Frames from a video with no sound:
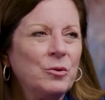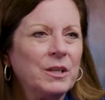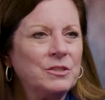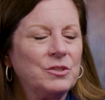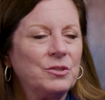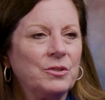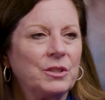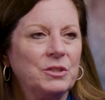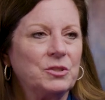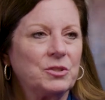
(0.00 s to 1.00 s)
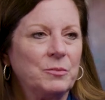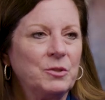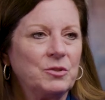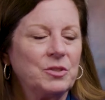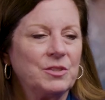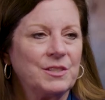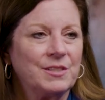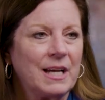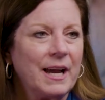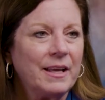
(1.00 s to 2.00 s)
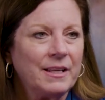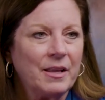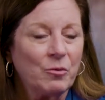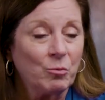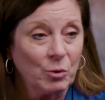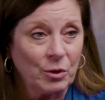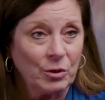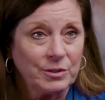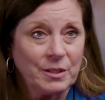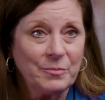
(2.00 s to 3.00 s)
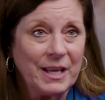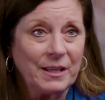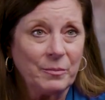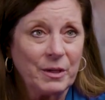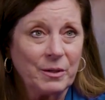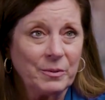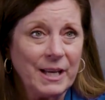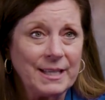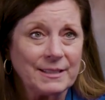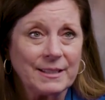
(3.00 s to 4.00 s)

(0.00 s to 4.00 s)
can do to contribute to society and the world to make it a better place.